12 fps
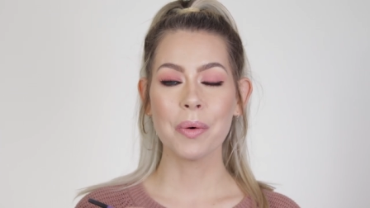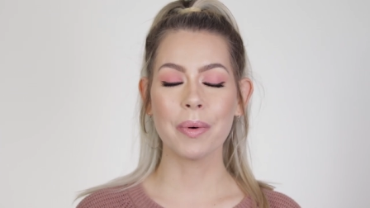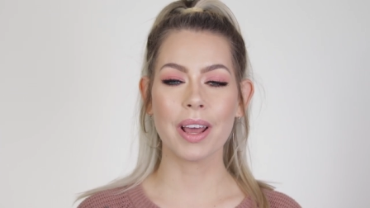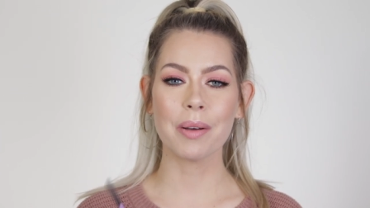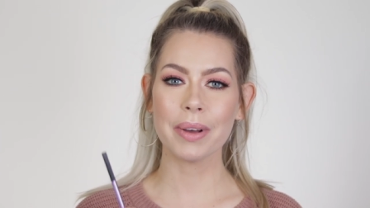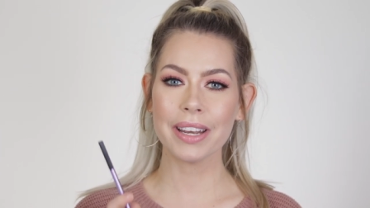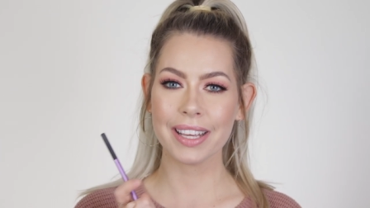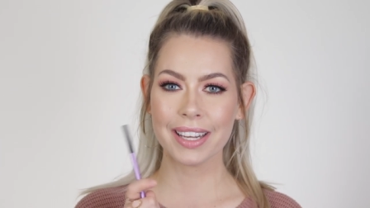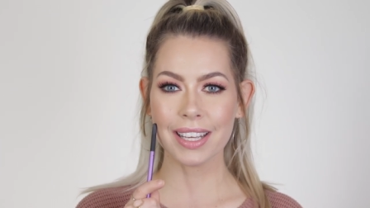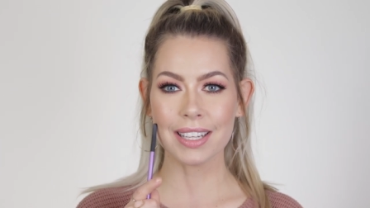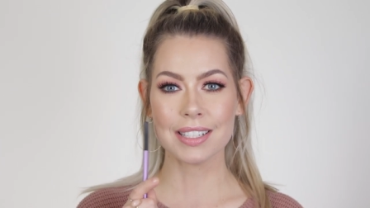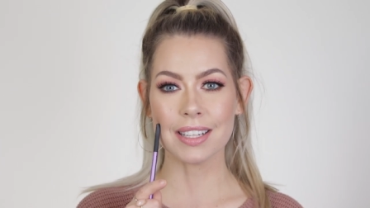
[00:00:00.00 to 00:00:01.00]
When I went in
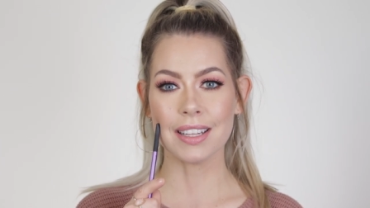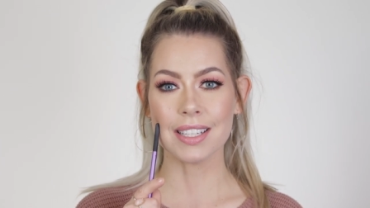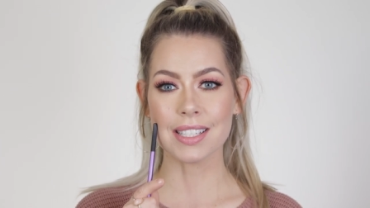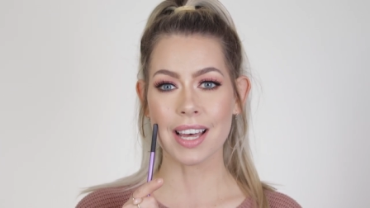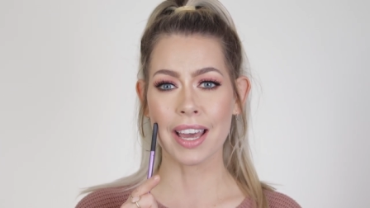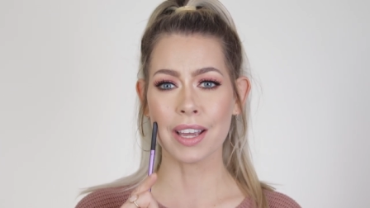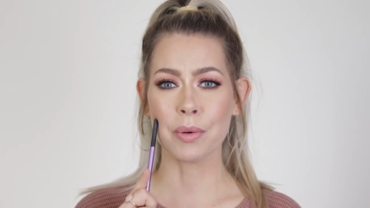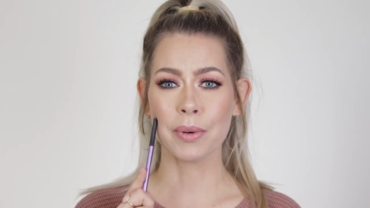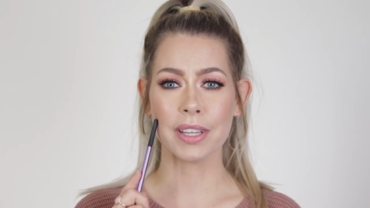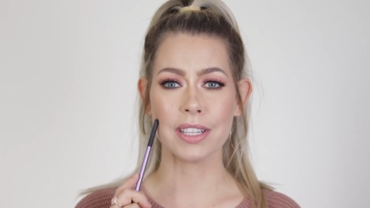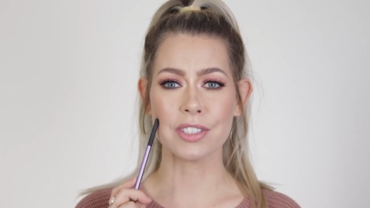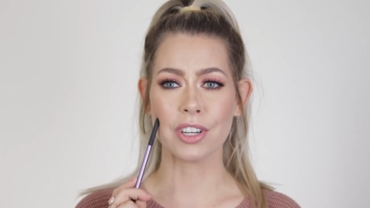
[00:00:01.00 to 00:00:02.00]
and did this eye, it
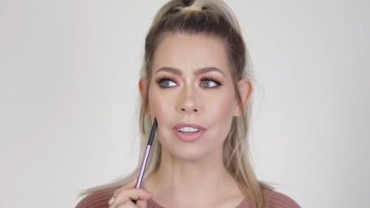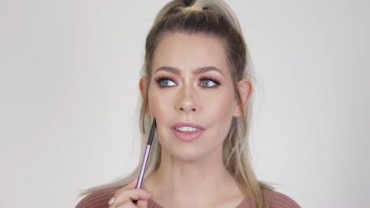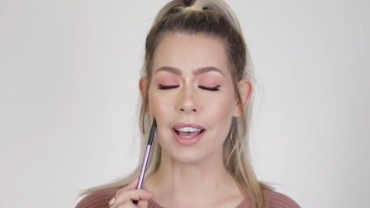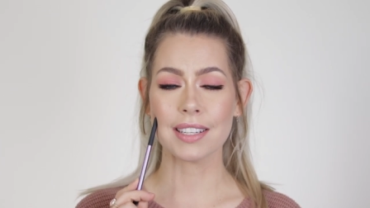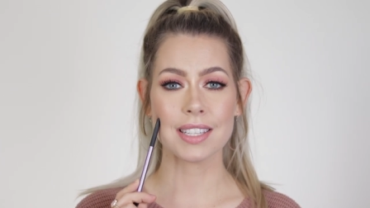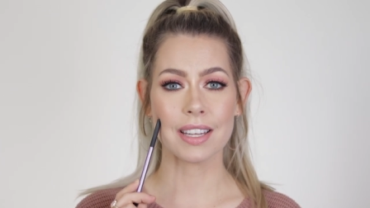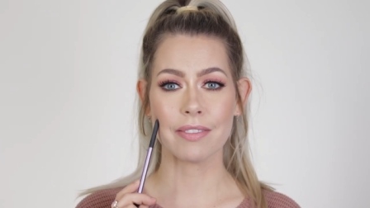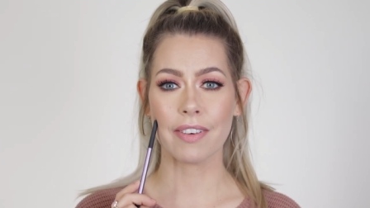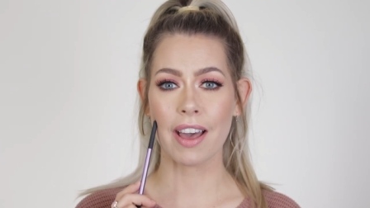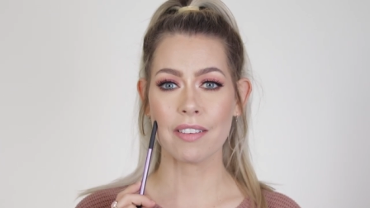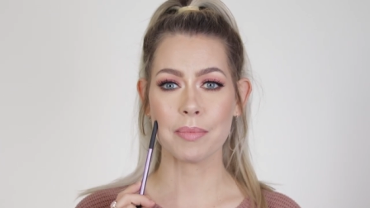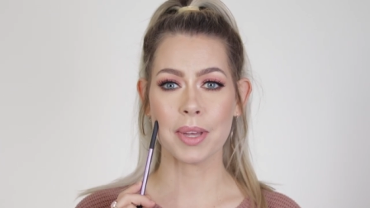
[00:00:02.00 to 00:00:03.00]
really took less than
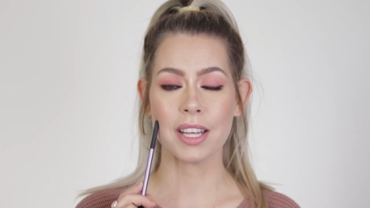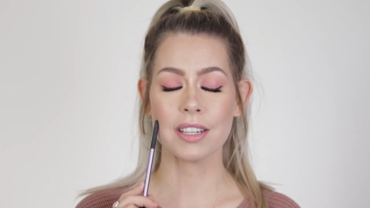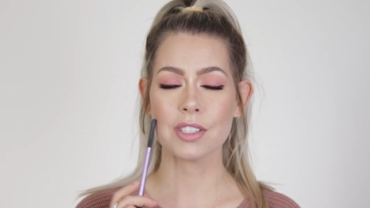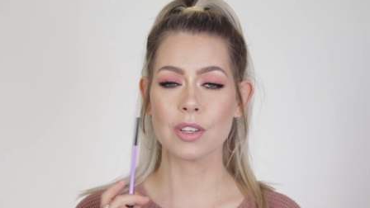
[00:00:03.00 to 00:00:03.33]
5 minutes.